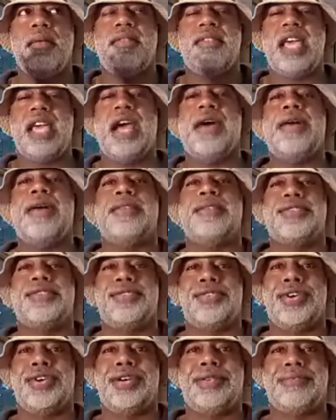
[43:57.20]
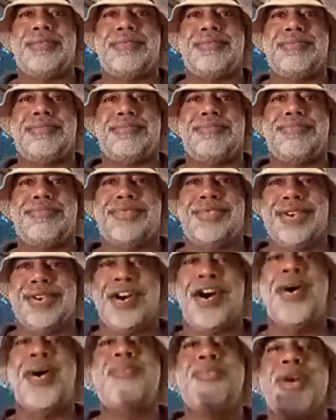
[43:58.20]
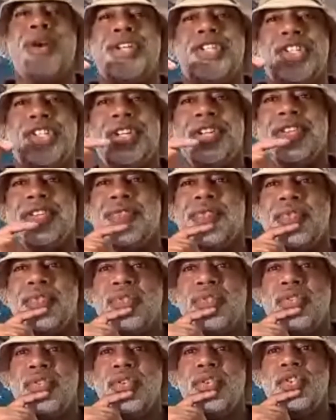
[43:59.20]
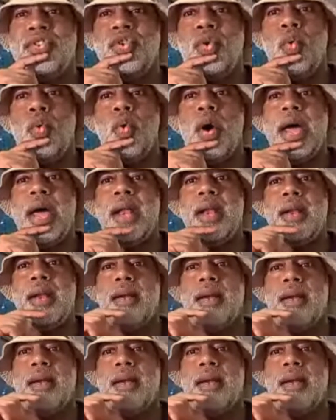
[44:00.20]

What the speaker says: Terrance took umbrage to what